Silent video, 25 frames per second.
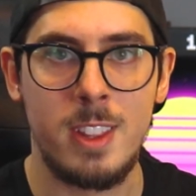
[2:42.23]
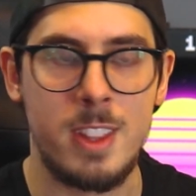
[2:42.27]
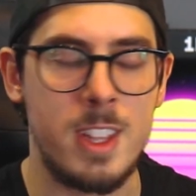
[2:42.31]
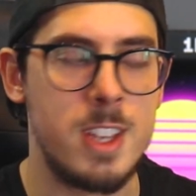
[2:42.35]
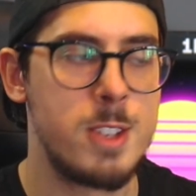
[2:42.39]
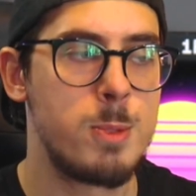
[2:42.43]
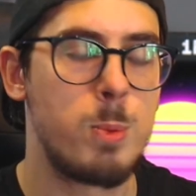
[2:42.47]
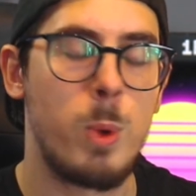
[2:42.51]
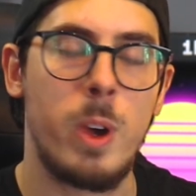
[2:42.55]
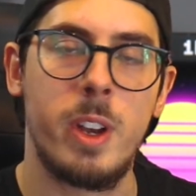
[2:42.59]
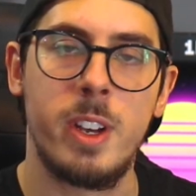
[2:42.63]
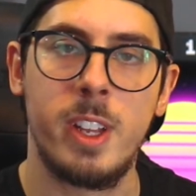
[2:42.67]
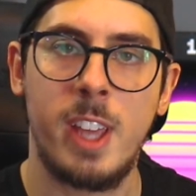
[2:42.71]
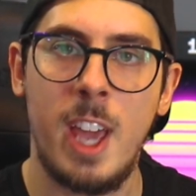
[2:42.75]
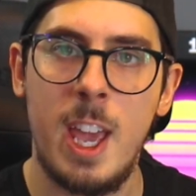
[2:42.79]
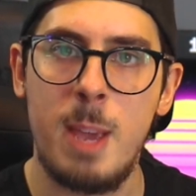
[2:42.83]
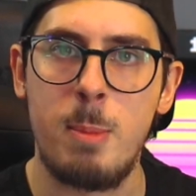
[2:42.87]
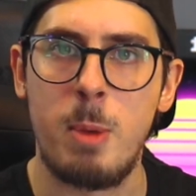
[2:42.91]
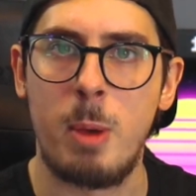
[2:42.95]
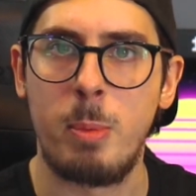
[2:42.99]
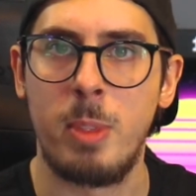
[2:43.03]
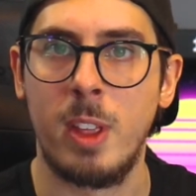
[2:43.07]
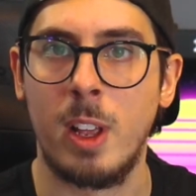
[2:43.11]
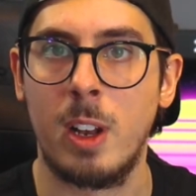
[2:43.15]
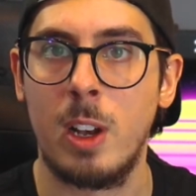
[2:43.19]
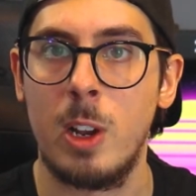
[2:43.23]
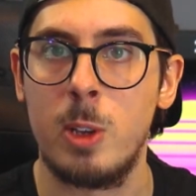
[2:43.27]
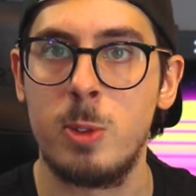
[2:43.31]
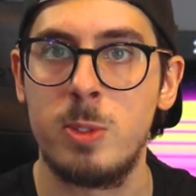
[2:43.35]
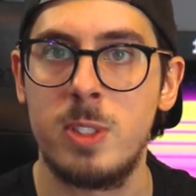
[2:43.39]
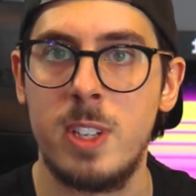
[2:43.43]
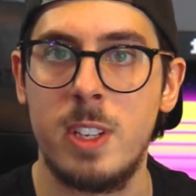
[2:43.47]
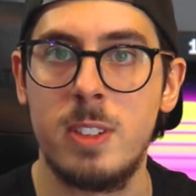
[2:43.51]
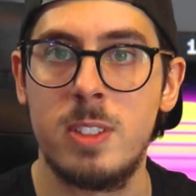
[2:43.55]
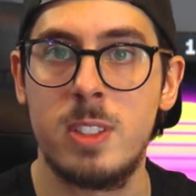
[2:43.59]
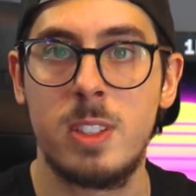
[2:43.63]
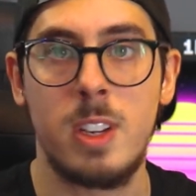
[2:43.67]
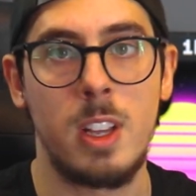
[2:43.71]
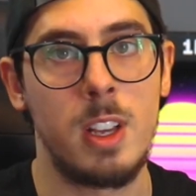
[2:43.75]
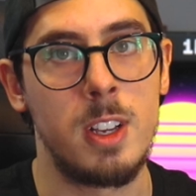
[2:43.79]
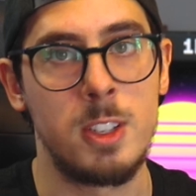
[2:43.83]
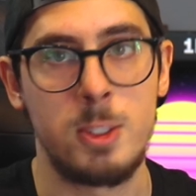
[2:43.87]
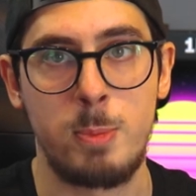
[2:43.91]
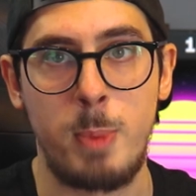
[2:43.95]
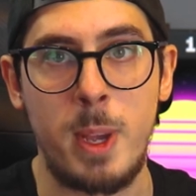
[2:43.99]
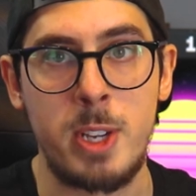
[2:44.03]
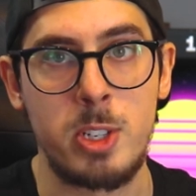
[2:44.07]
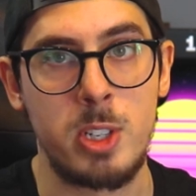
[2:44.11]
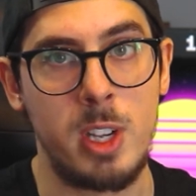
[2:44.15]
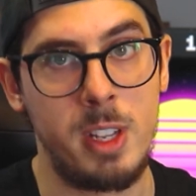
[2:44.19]
this one came up the closest,
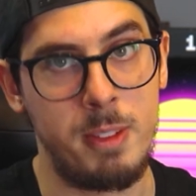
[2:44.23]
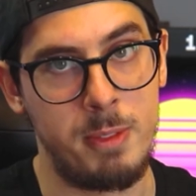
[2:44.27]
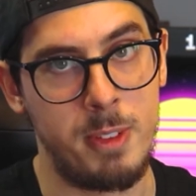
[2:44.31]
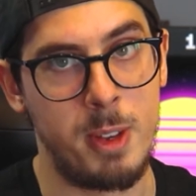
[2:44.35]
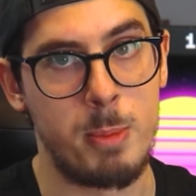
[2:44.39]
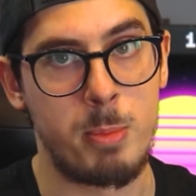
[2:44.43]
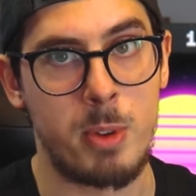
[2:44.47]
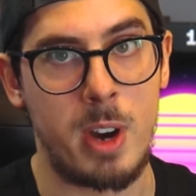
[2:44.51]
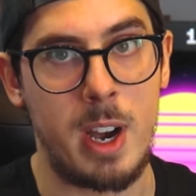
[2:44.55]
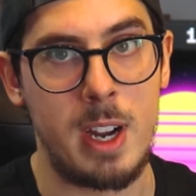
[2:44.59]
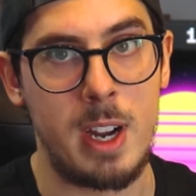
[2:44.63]
especially for the